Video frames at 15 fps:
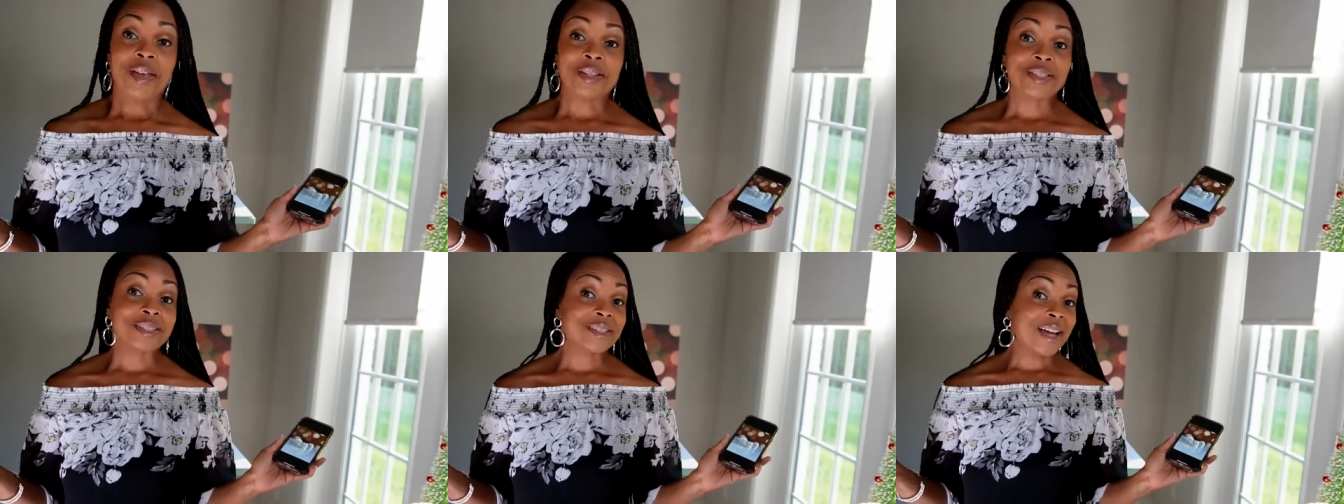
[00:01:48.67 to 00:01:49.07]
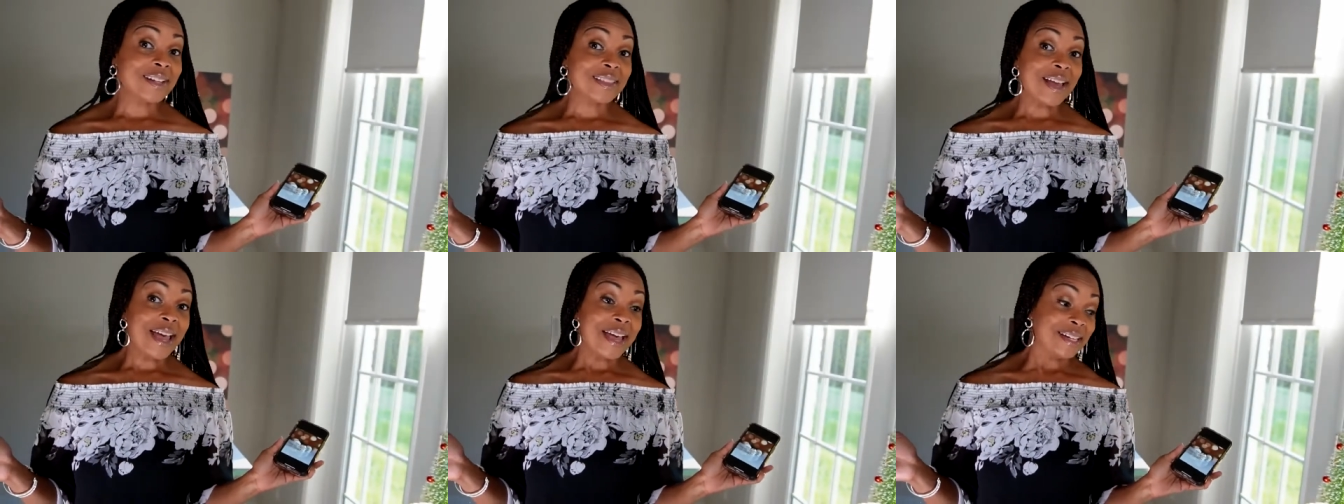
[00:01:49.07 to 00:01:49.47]
And just
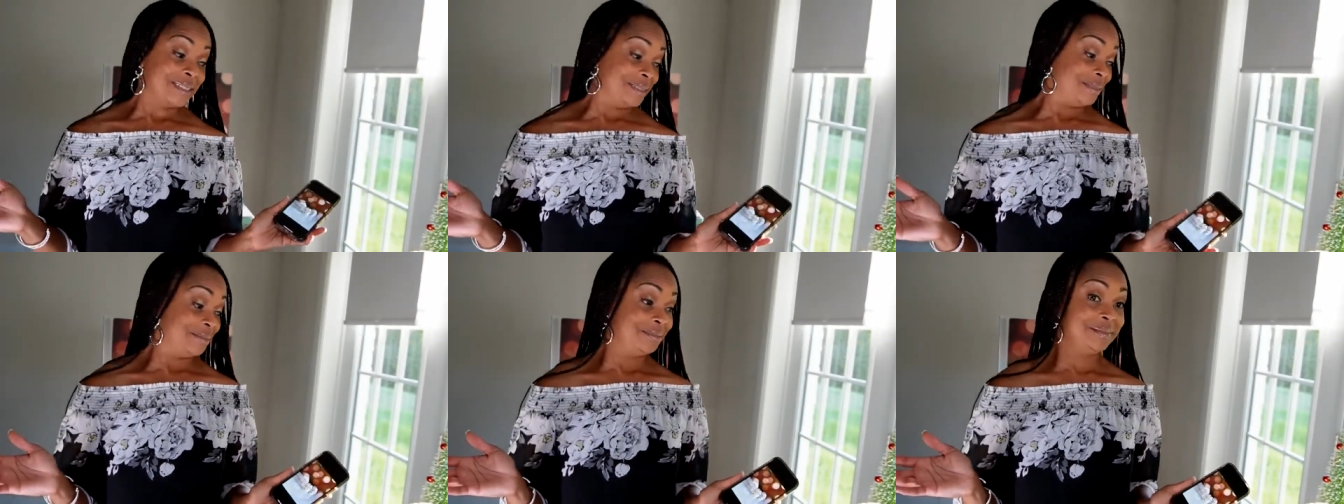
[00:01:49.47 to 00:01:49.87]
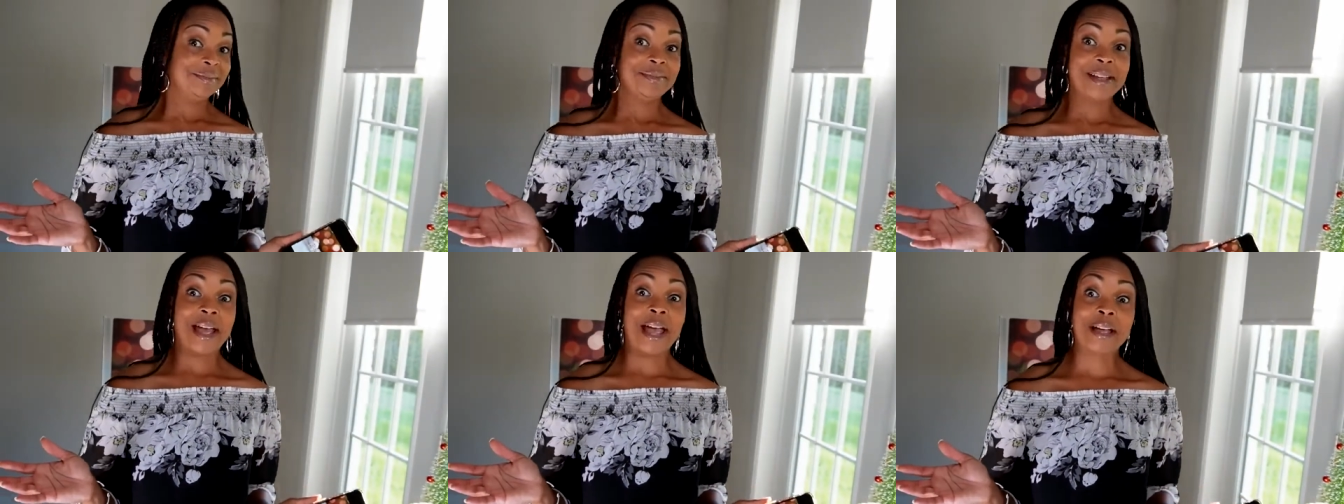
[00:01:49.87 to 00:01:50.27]
like that,
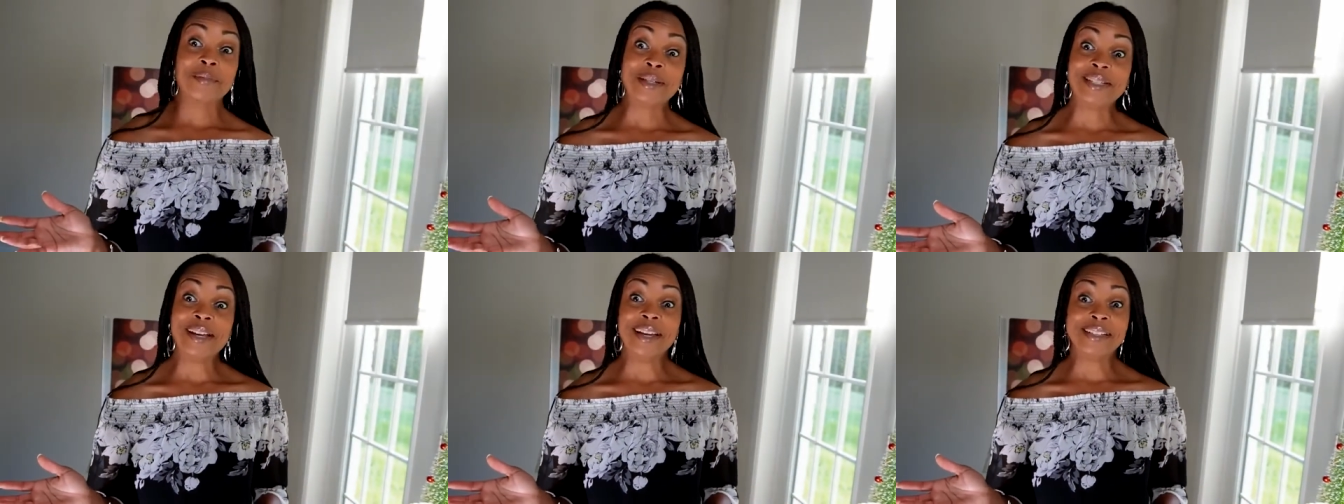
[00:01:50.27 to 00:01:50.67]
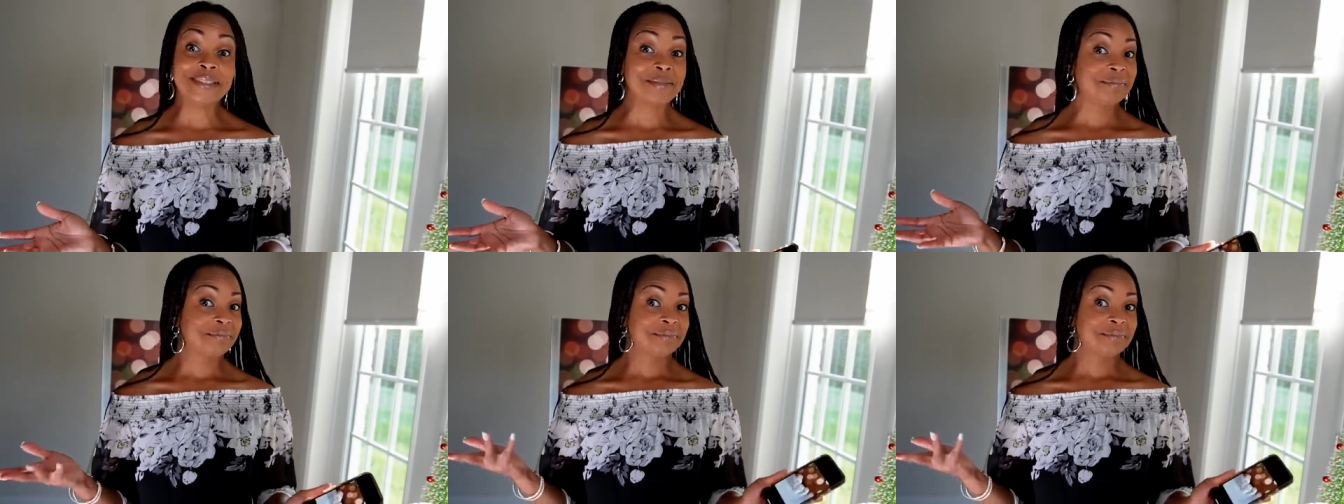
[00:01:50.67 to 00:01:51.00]
I could be done.